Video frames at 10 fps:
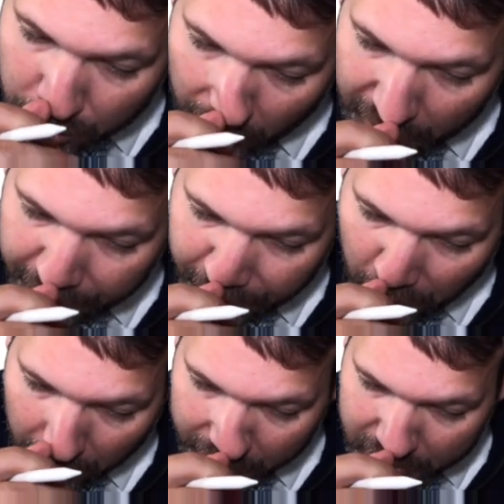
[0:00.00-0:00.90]

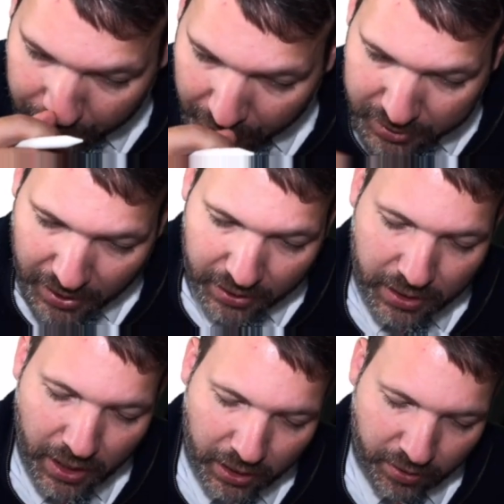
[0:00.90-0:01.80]
24, suppose that
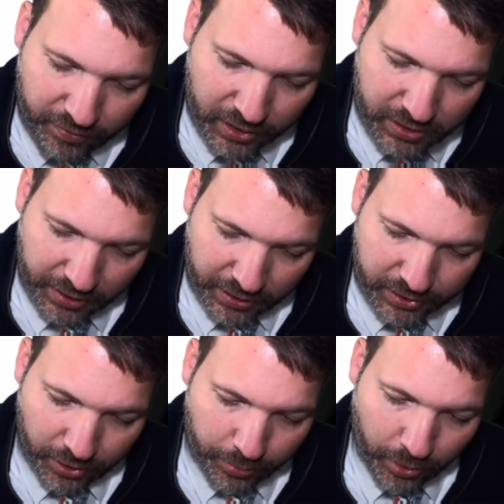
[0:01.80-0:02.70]
none of the
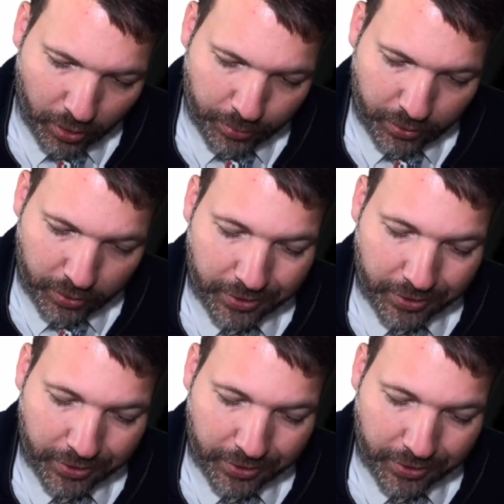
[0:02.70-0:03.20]
tickets are purple.